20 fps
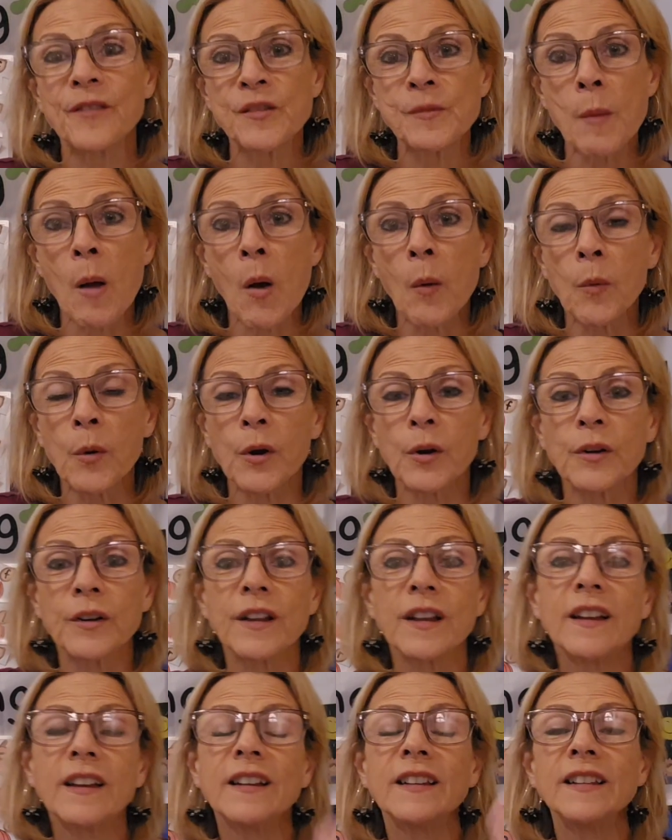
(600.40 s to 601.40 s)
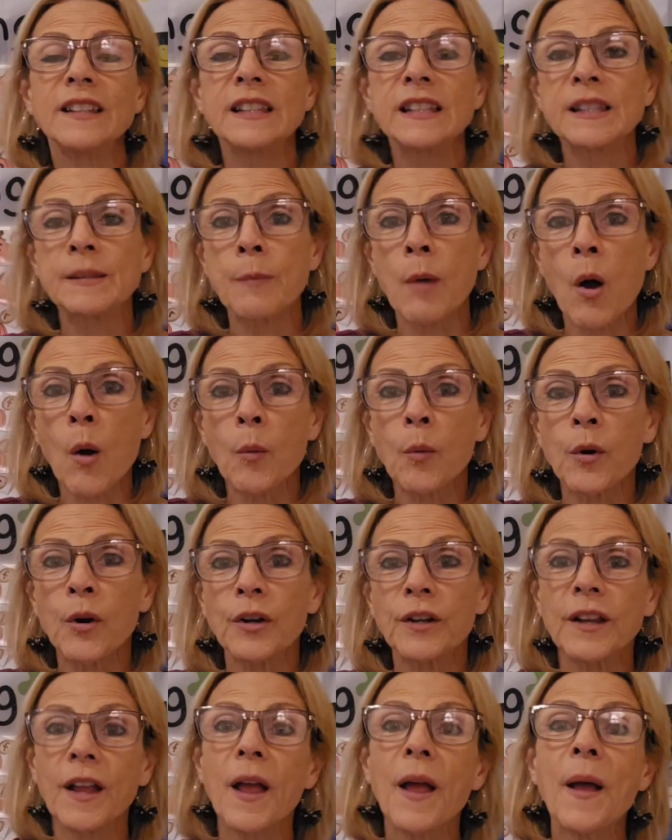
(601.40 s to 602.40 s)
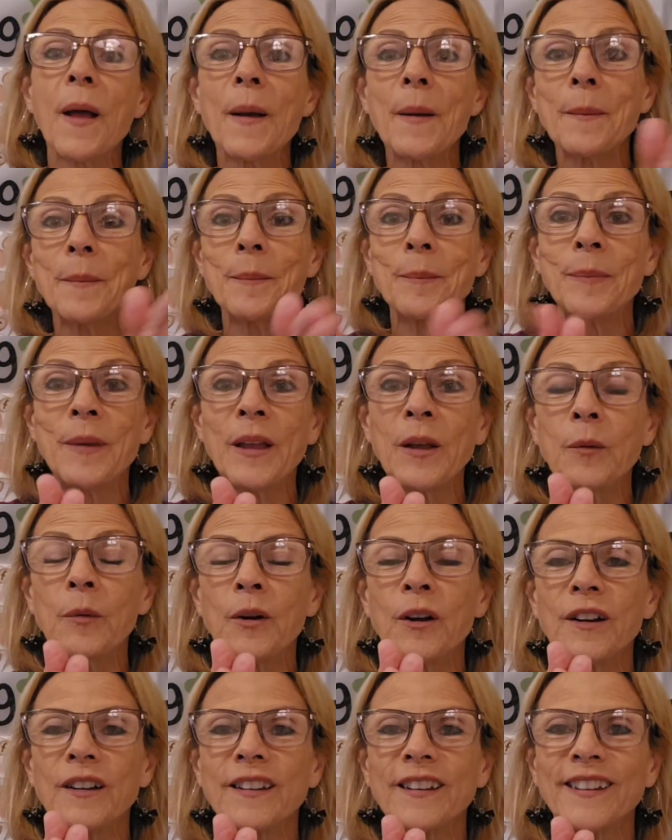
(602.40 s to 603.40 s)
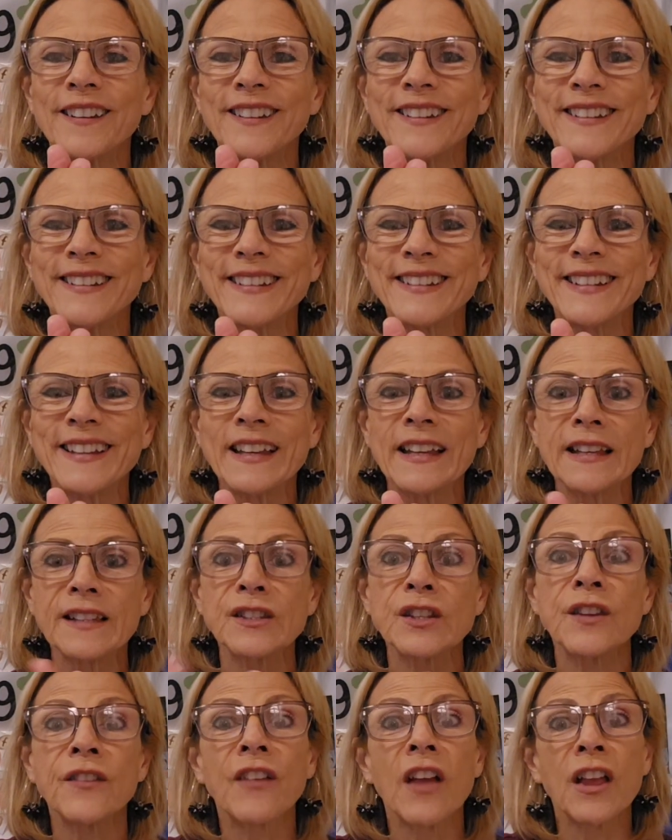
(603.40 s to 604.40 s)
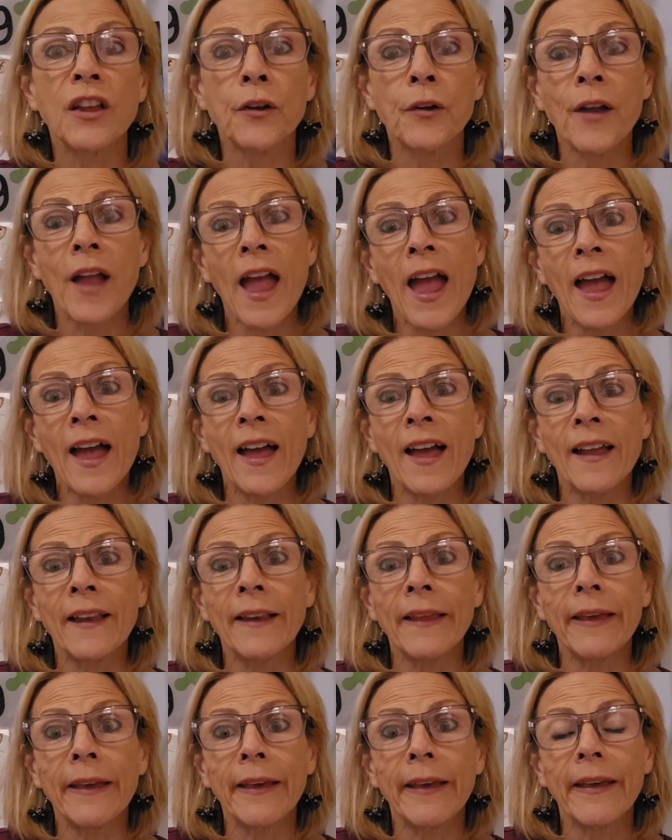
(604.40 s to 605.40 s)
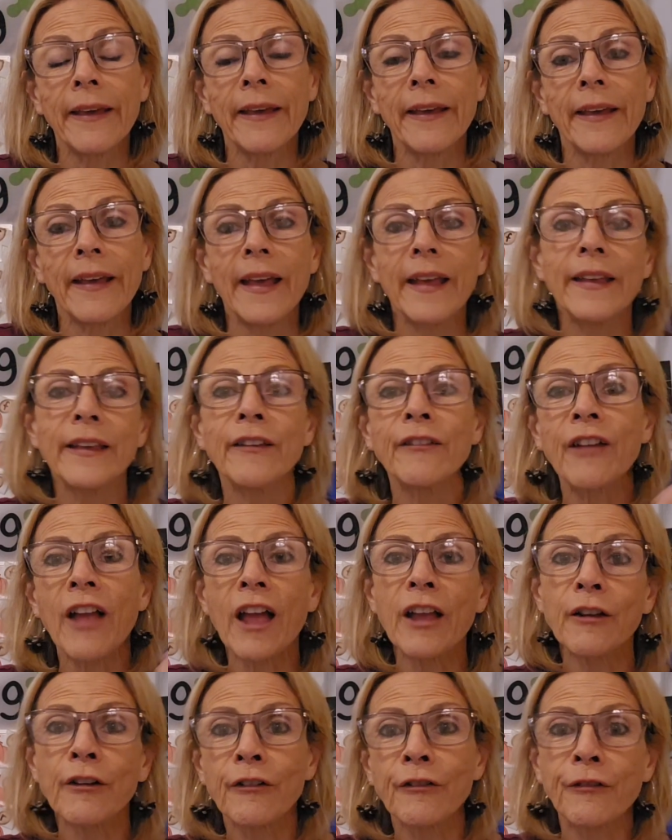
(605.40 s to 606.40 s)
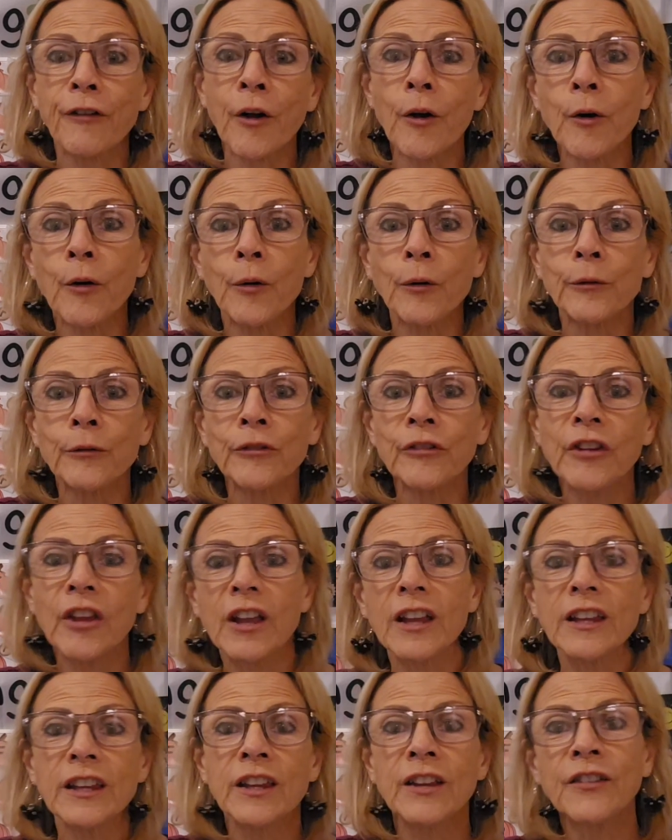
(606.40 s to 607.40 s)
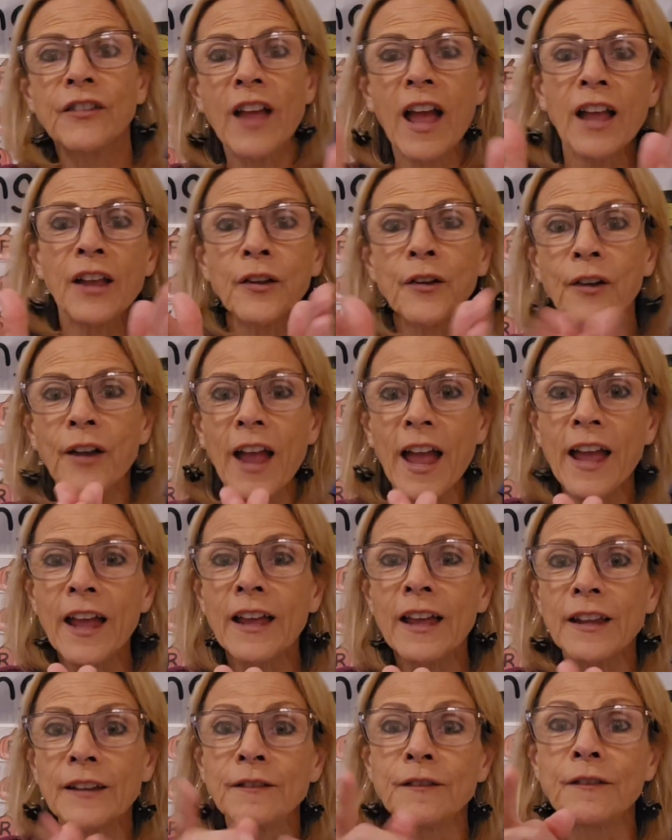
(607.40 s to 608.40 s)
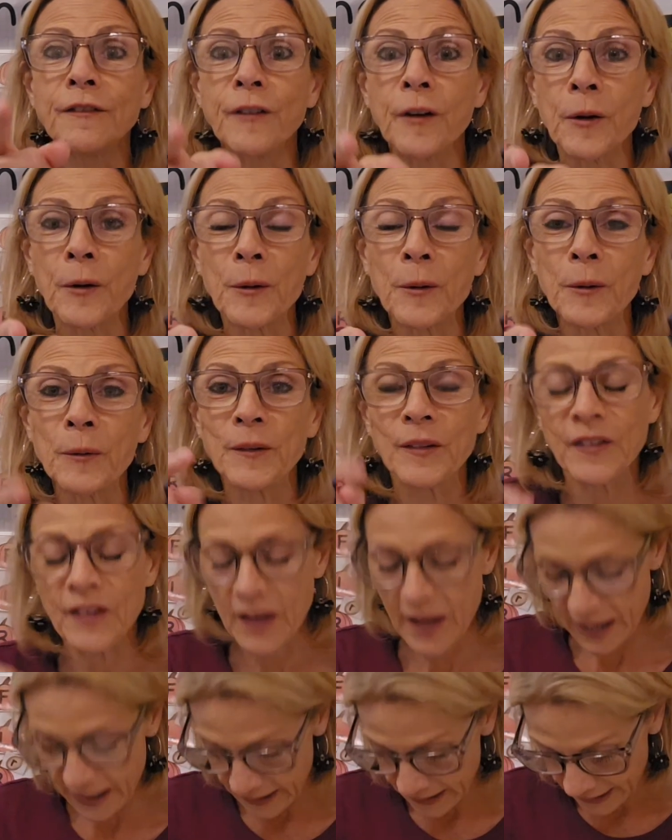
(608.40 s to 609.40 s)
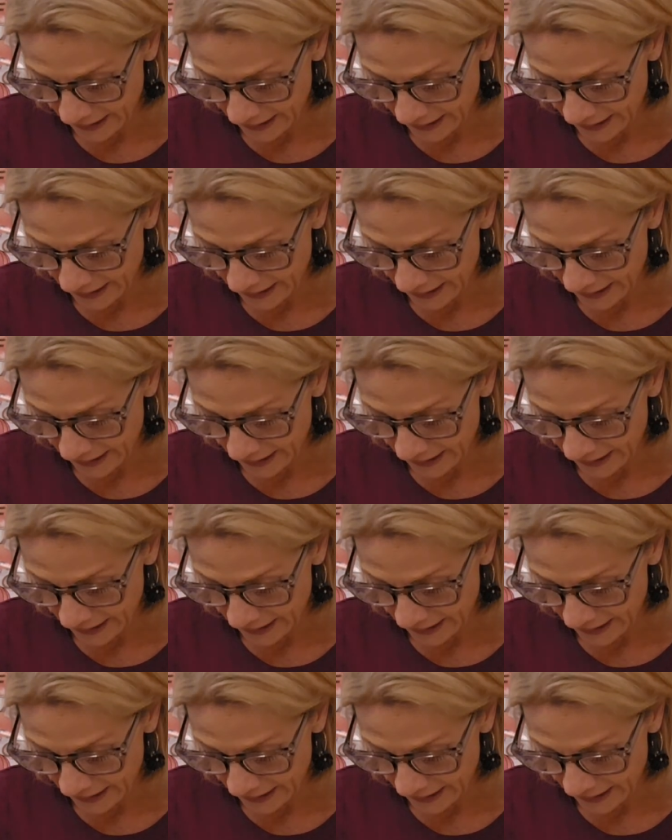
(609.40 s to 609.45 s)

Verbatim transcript: Small word, small word, big word. So you've got your head, you've got your phones, You've got your headphones.